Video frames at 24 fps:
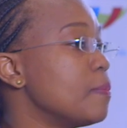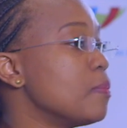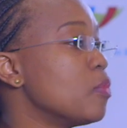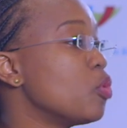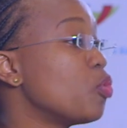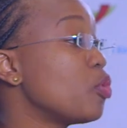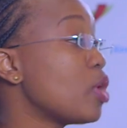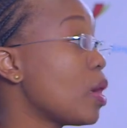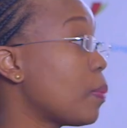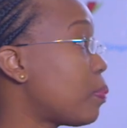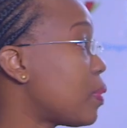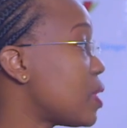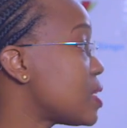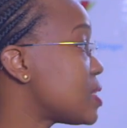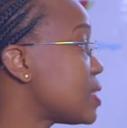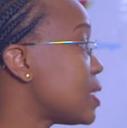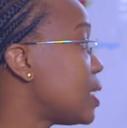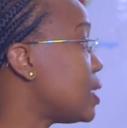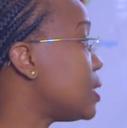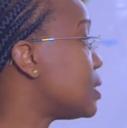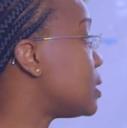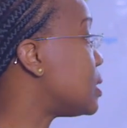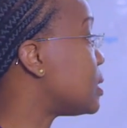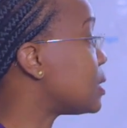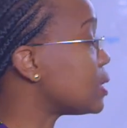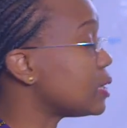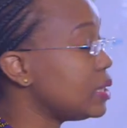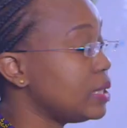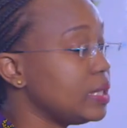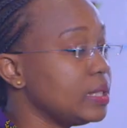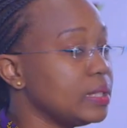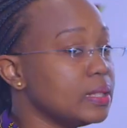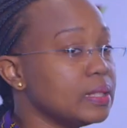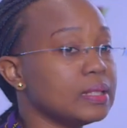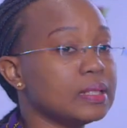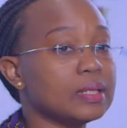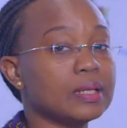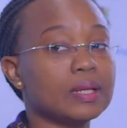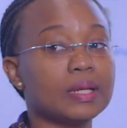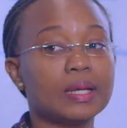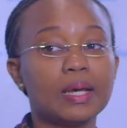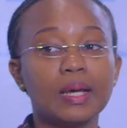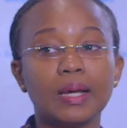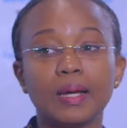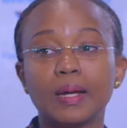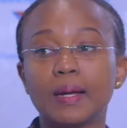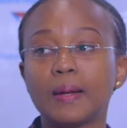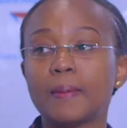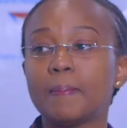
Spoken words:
We are present in